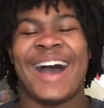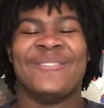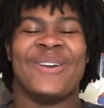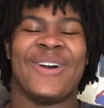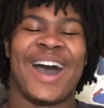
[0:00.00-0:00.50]

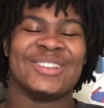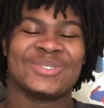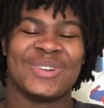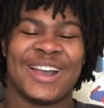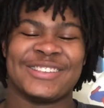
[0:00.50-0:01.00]
Bro, I
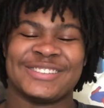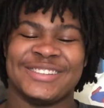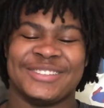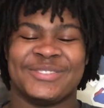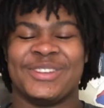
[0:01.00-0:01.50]
swear I've seen
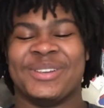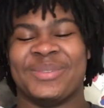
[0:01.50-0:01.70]
this video